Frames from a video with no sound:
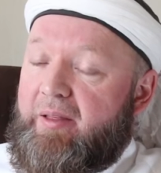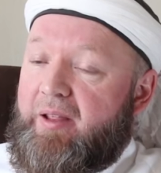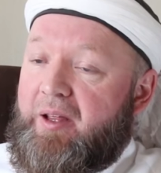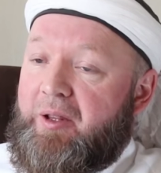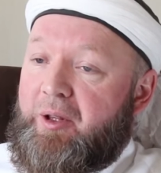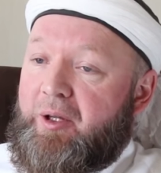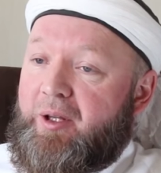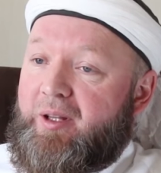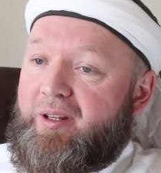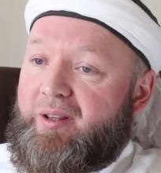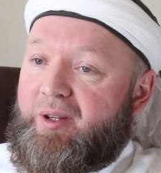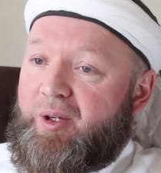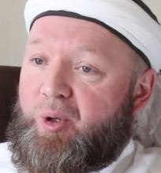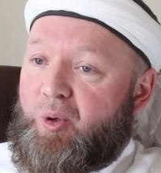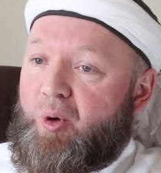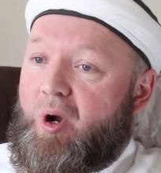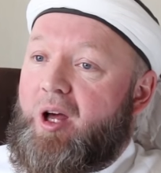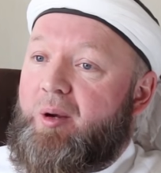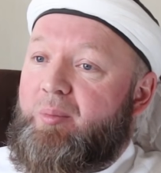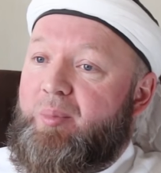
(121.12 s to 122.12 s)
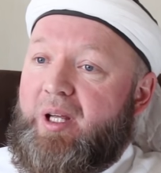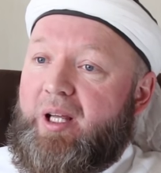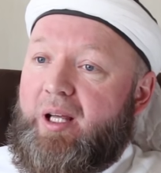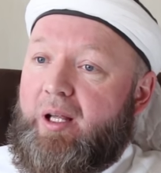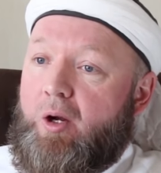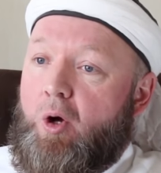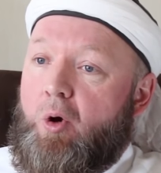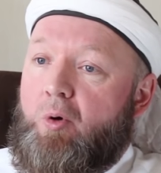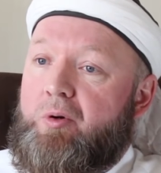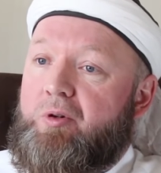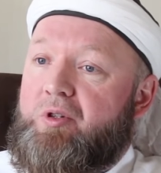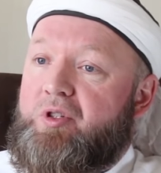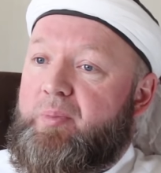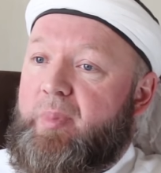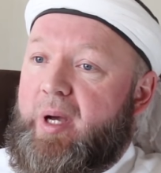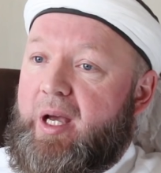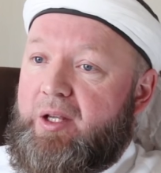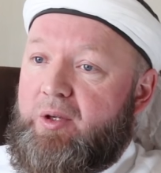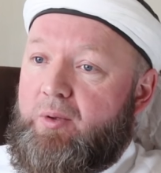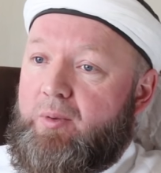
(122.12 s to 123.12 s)
And then the, the Quran being an
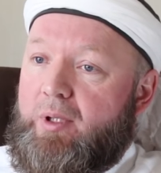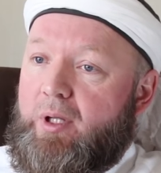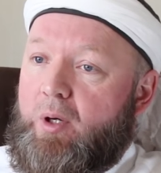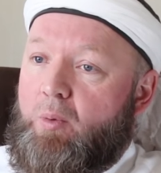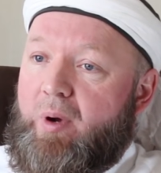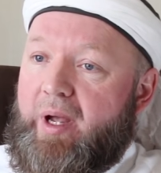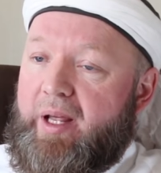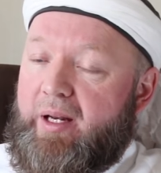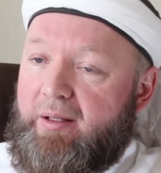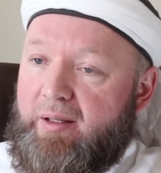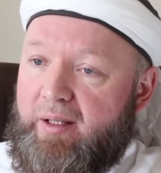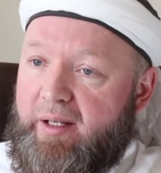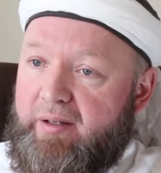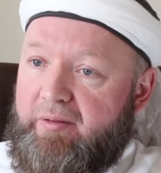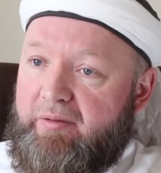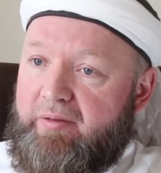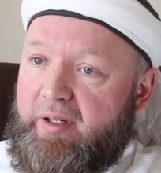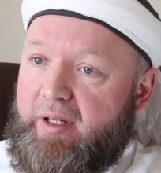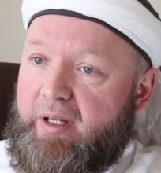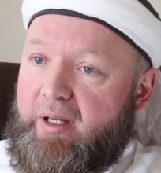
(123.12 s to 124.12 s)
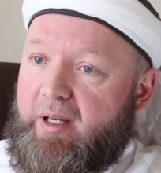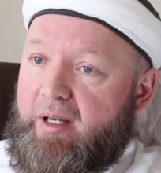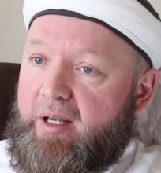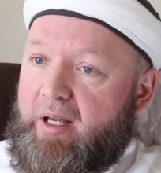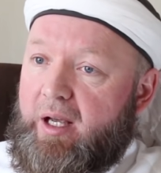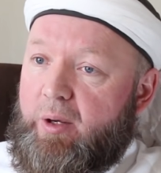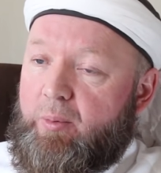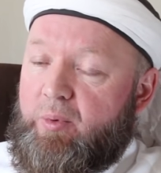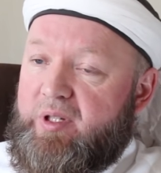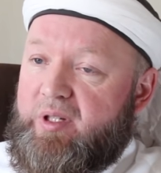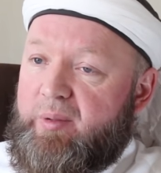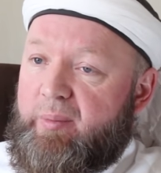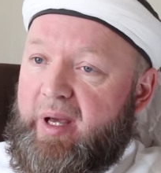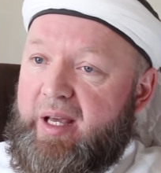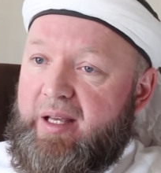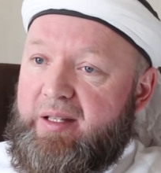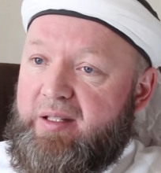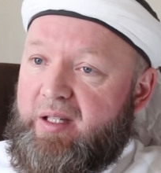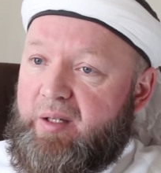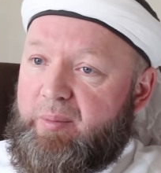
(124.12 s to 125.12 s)
owner's manual, a way to live, it was
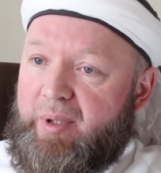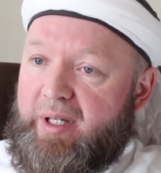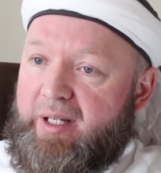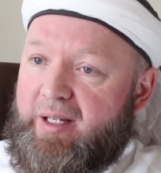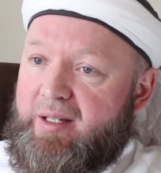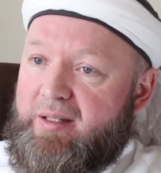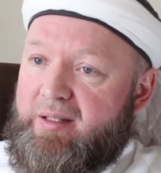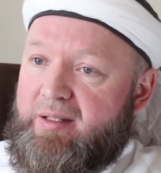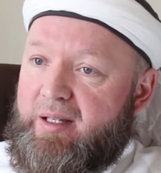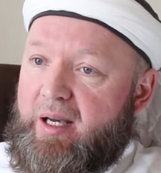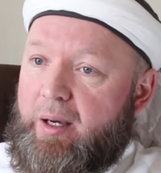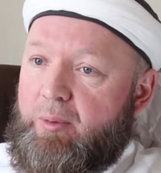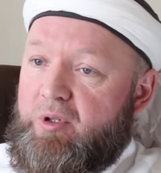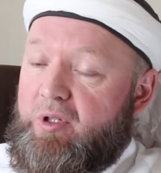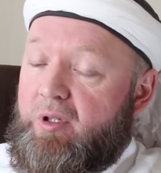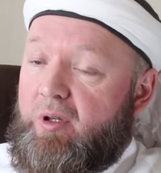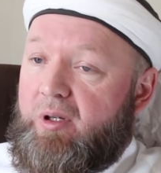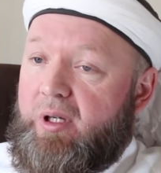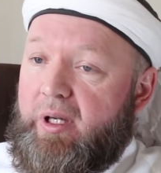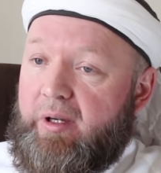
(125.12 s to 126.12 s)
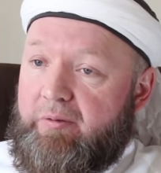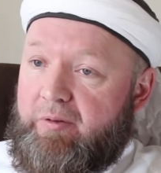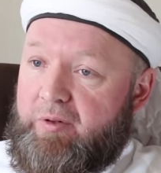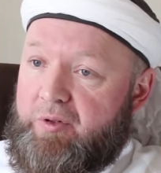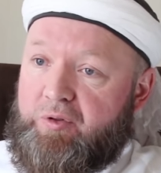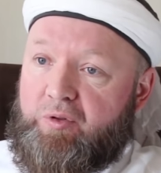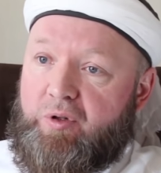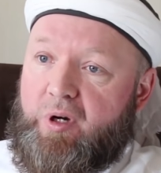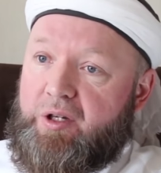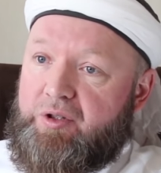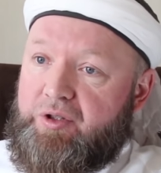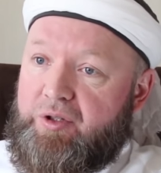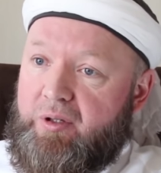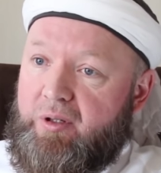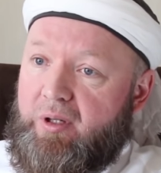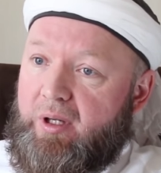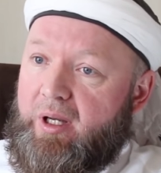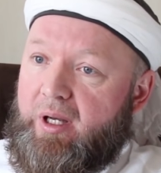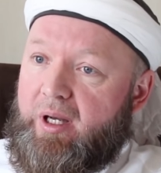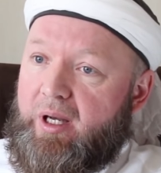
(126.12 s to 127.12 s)
amazing because I was looking for structure.